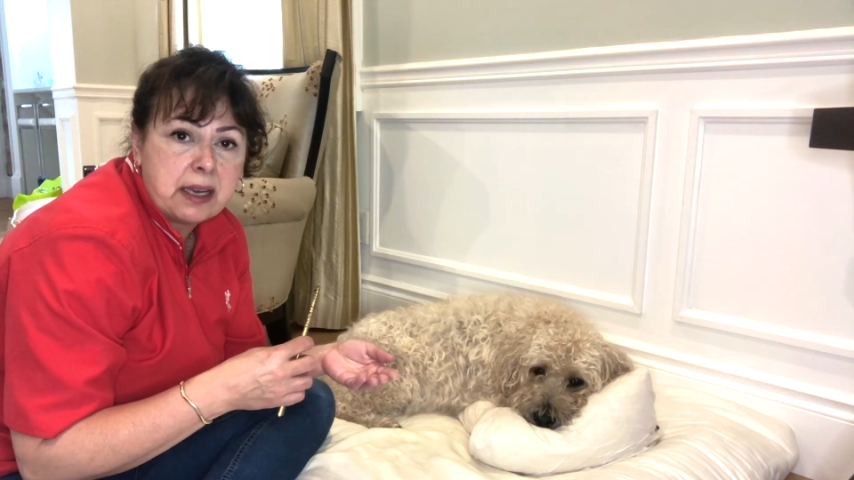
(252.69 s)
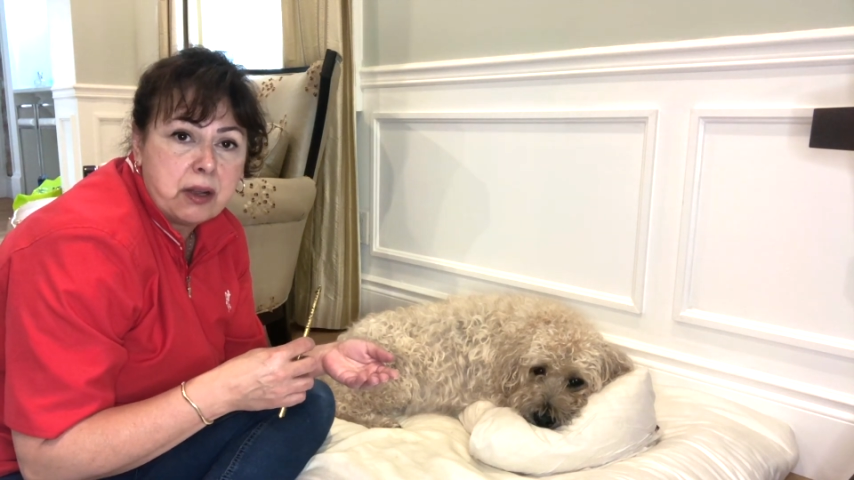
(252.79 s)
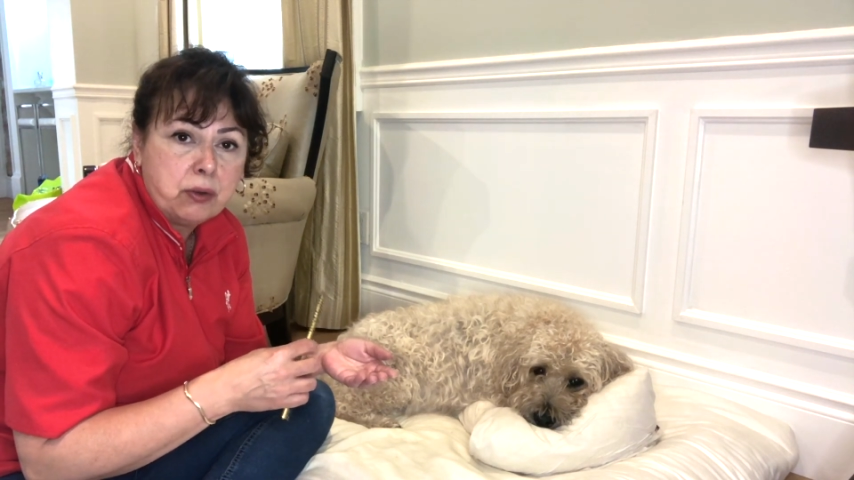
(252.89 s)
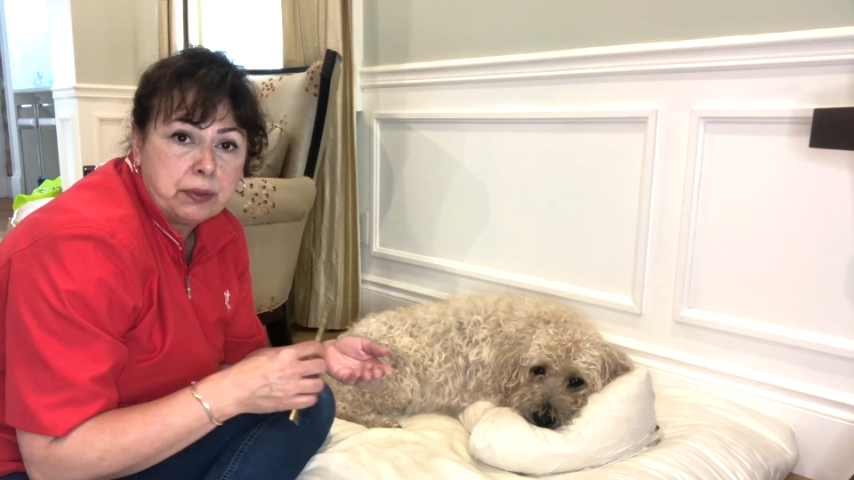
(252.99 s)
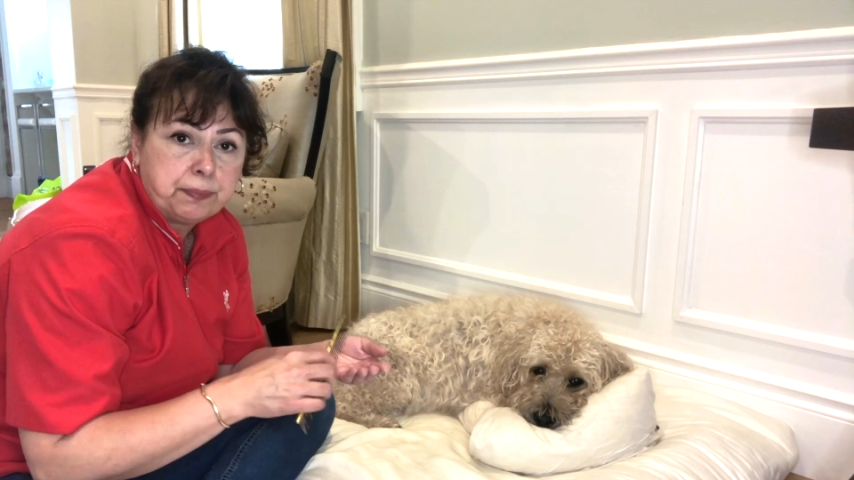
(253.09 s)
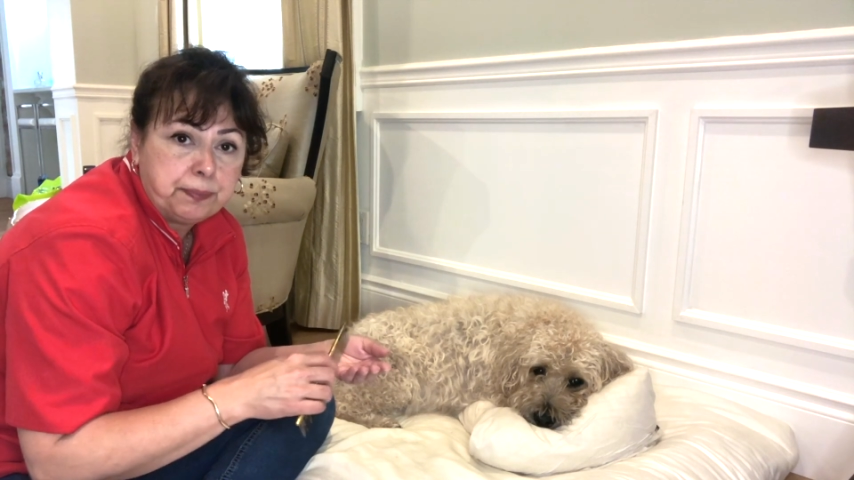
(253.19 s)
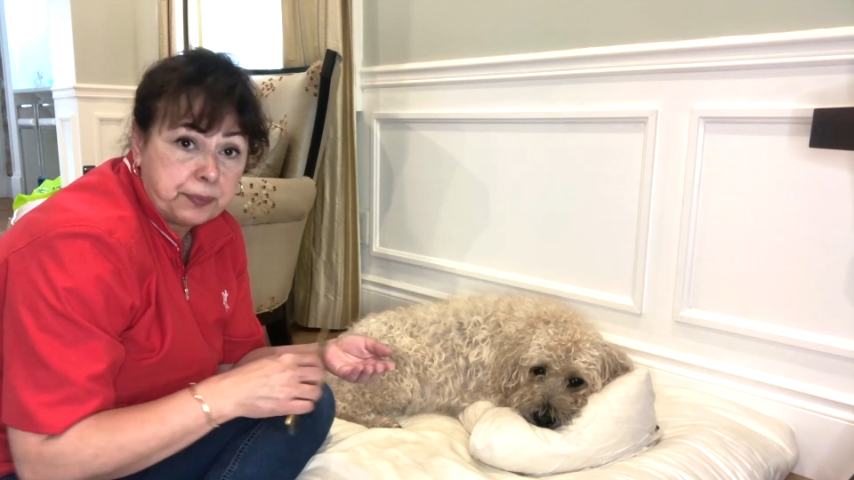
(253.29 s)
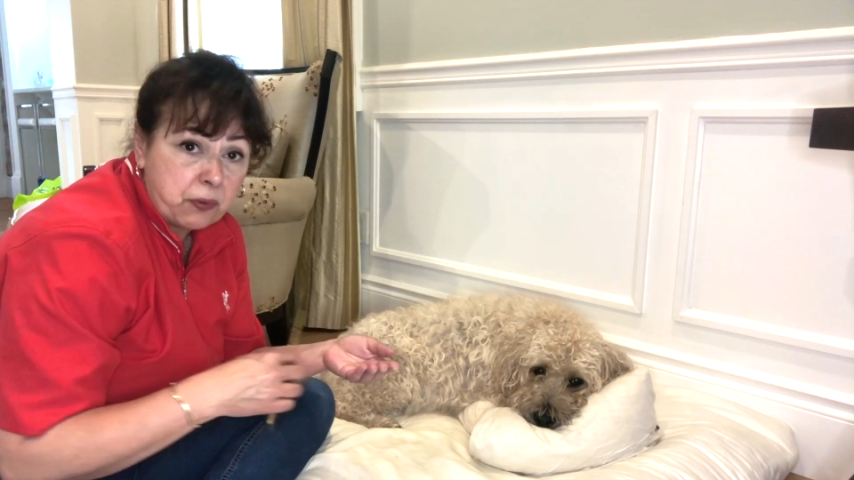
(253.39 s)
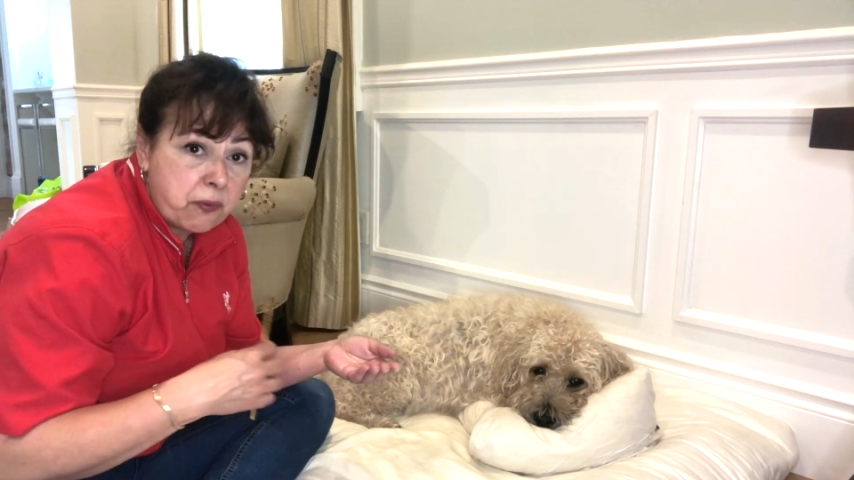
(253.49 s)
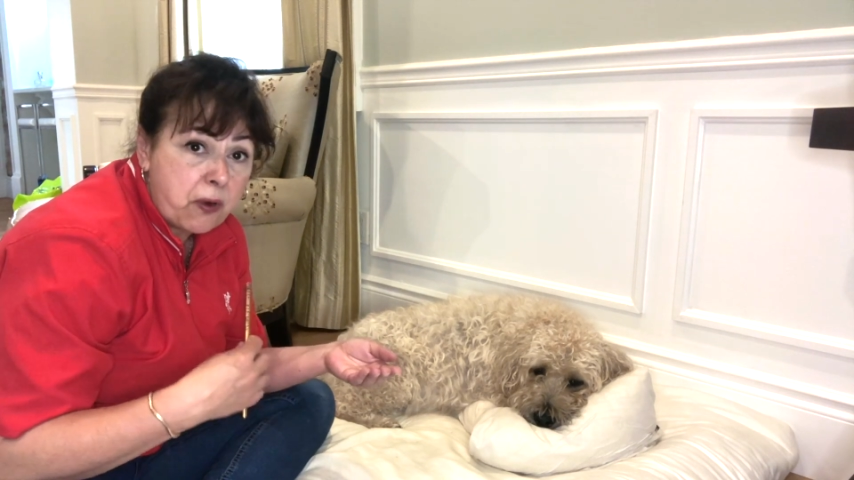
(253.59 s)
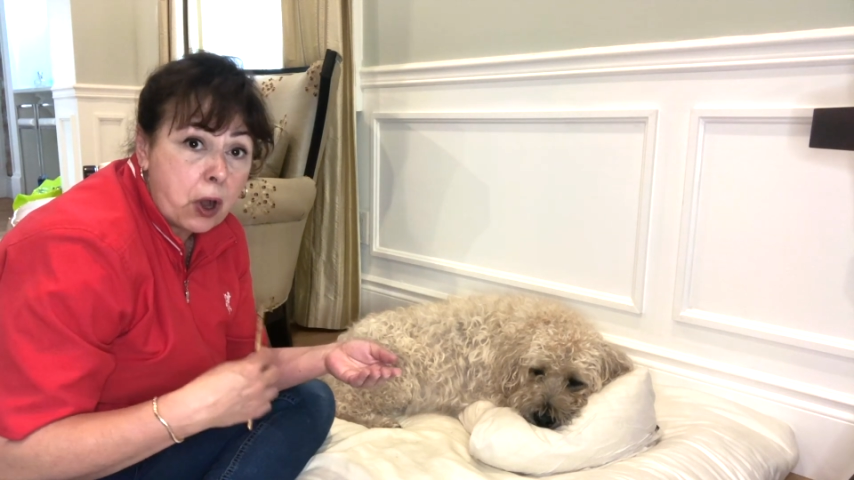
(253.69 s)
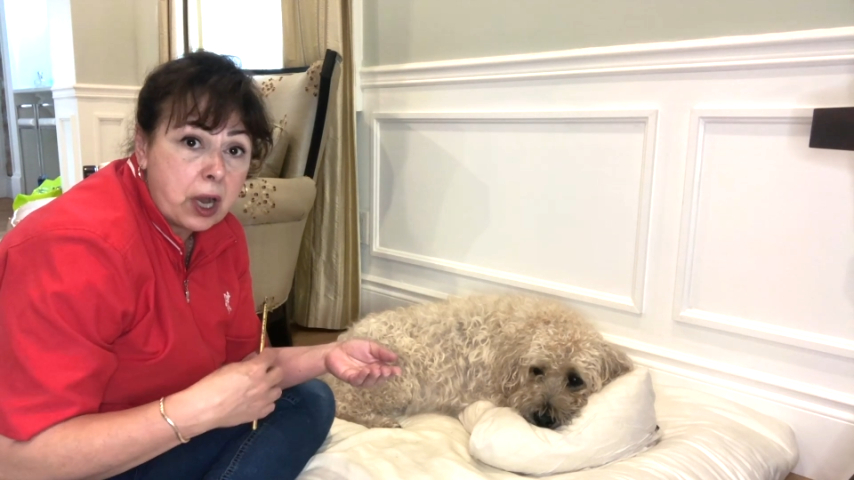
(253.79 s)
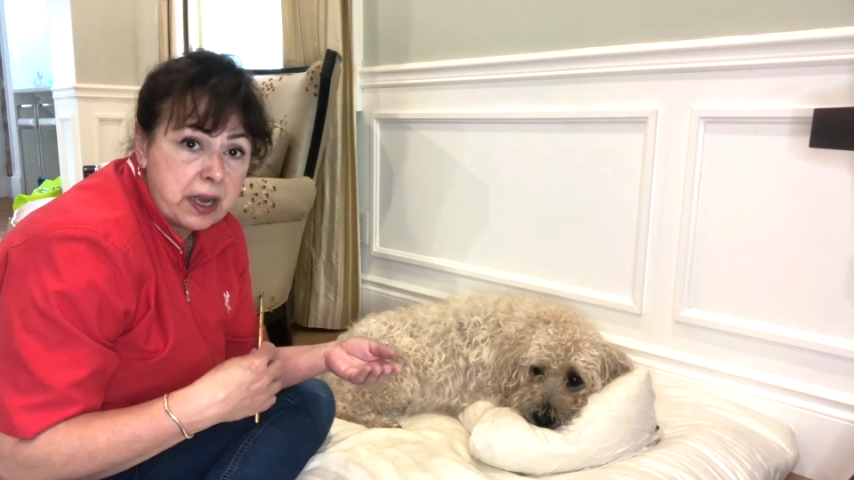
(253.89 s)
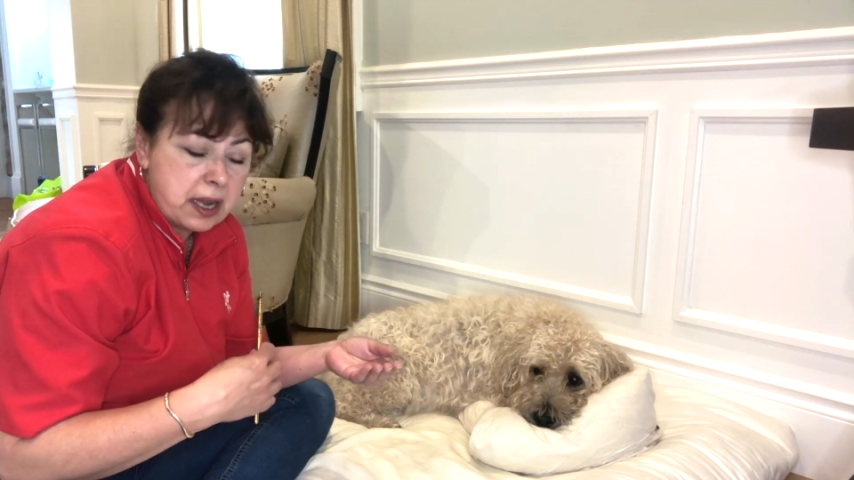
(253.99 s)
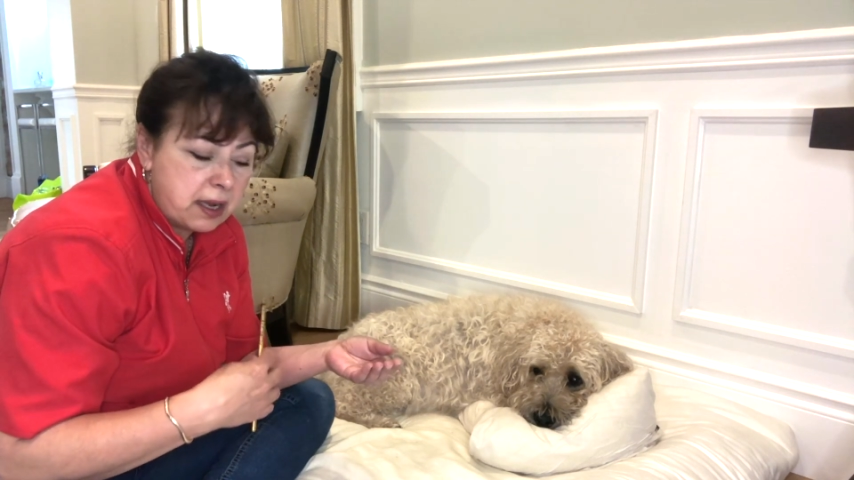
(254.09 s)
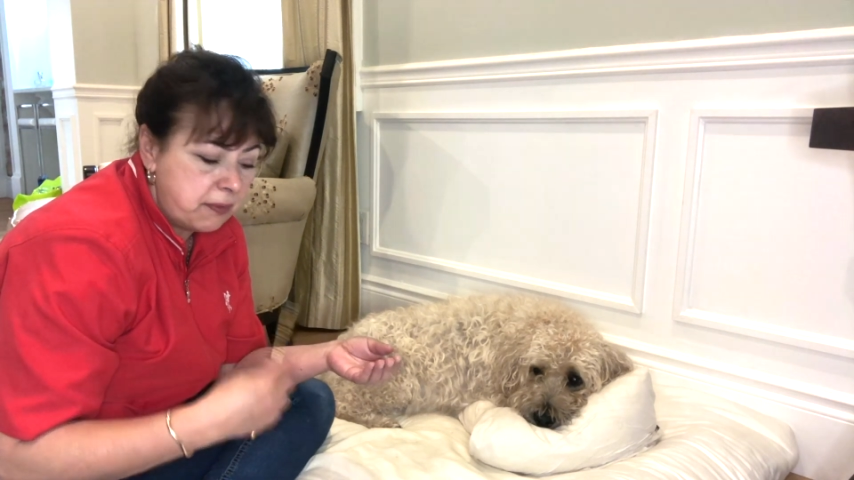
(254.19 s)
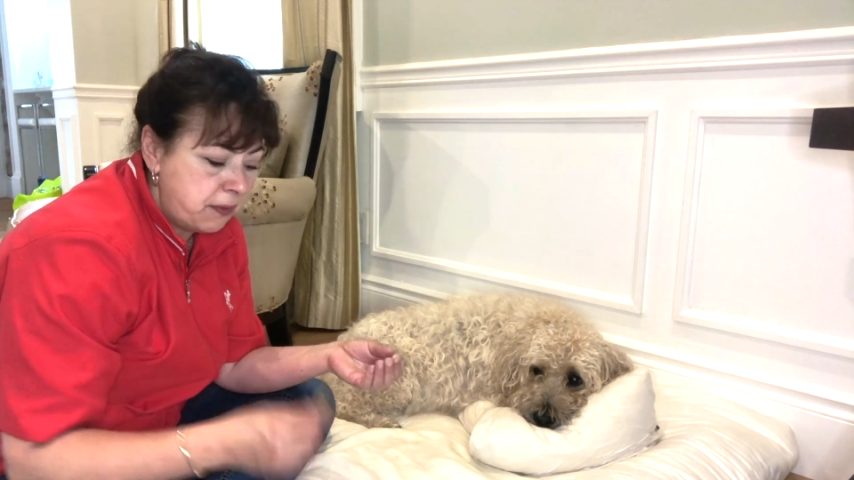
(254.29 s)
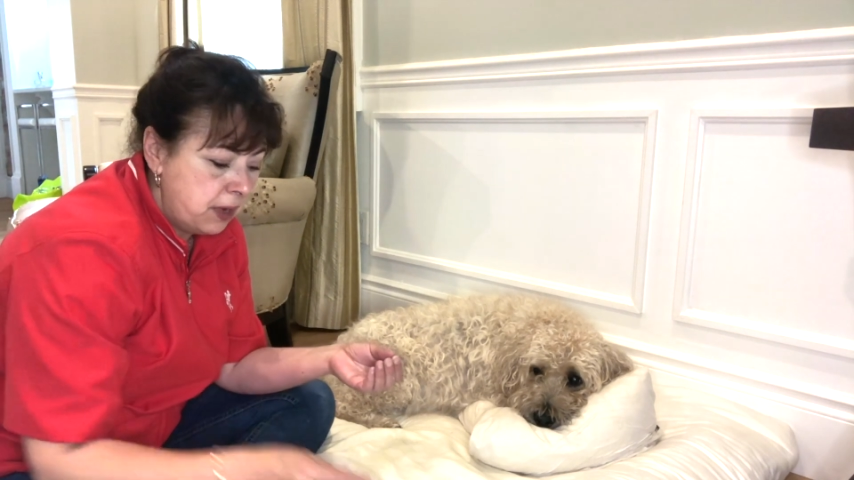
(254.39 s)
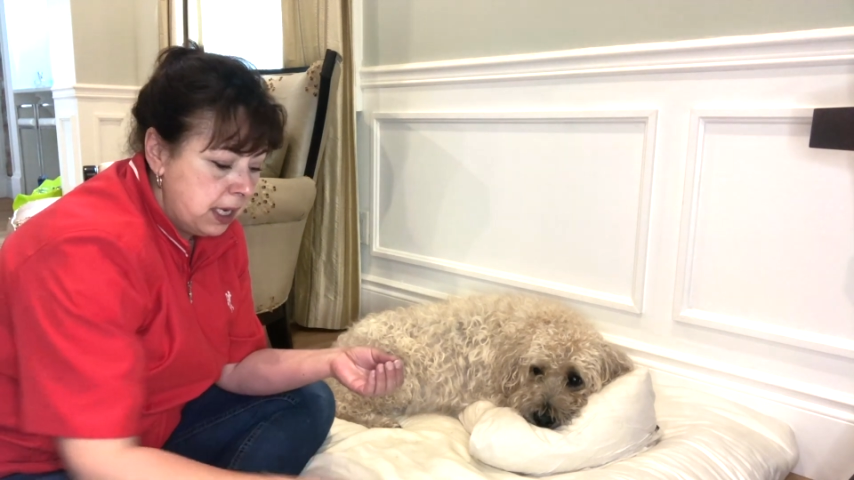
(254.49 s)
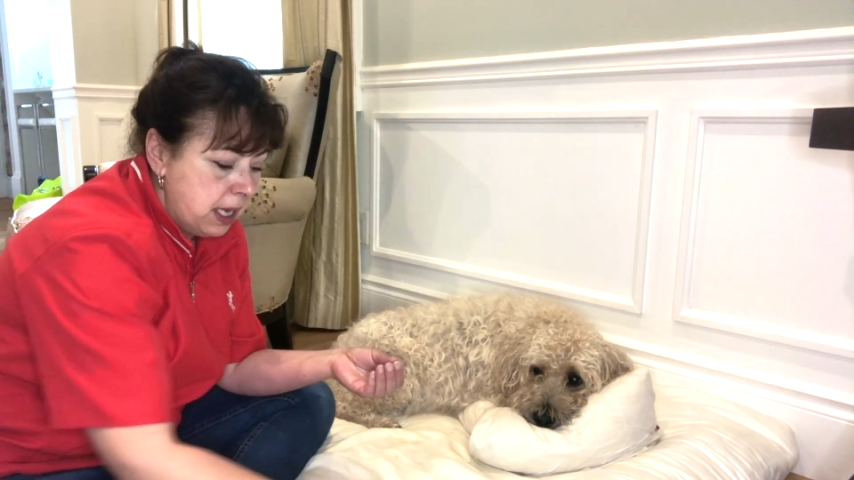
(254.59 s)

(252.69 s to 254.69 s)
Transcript: out far enough